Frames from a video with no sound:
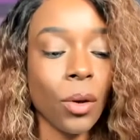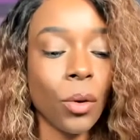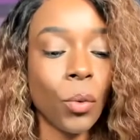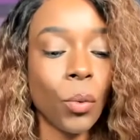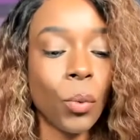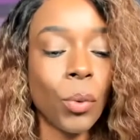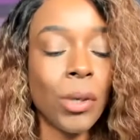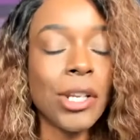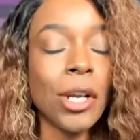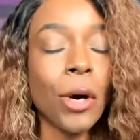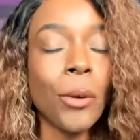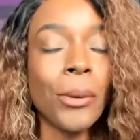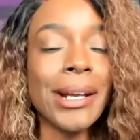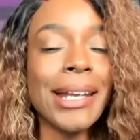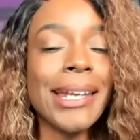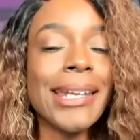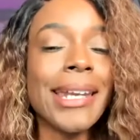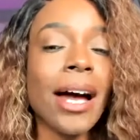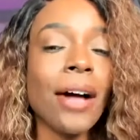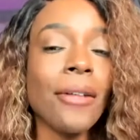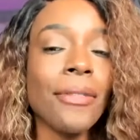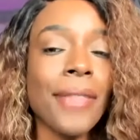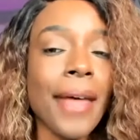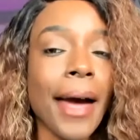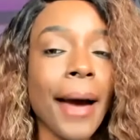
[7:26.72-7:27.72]
We don't eat
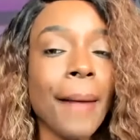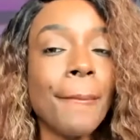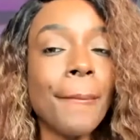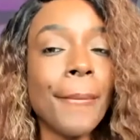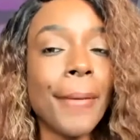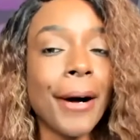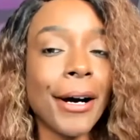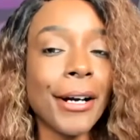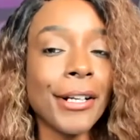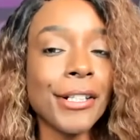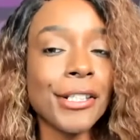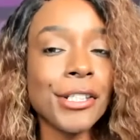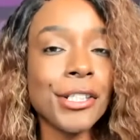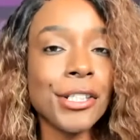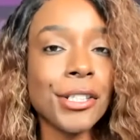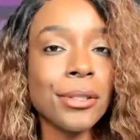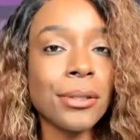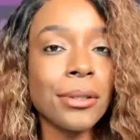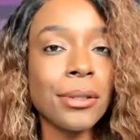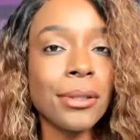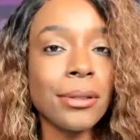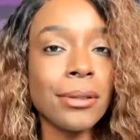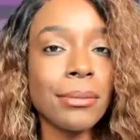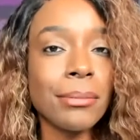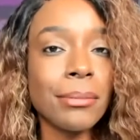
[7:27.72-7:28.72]
out that much
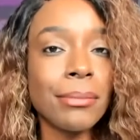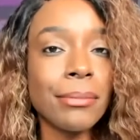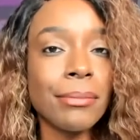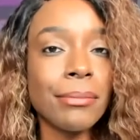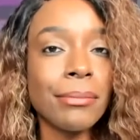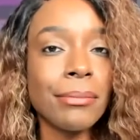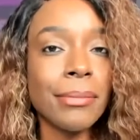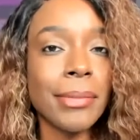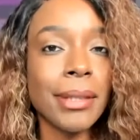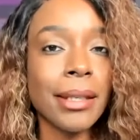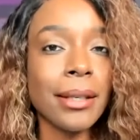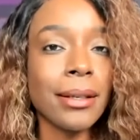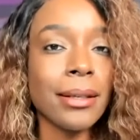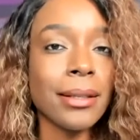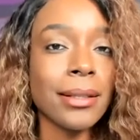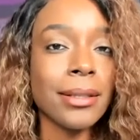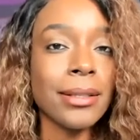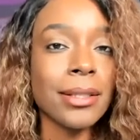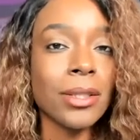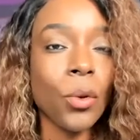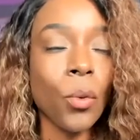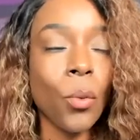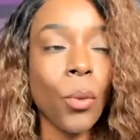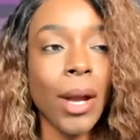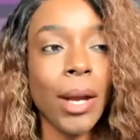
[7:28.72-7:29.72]
because
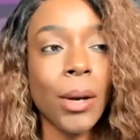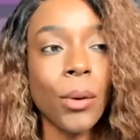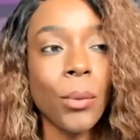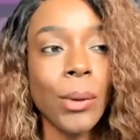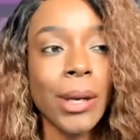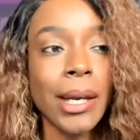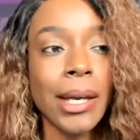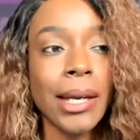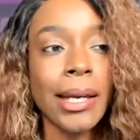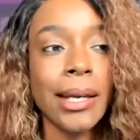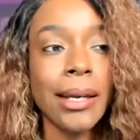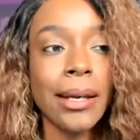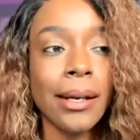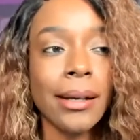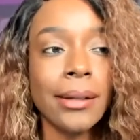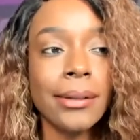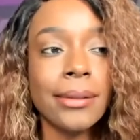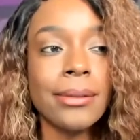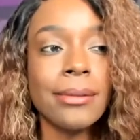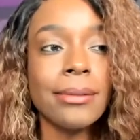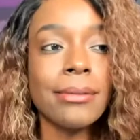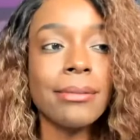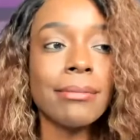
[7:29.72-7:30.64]
the way we eat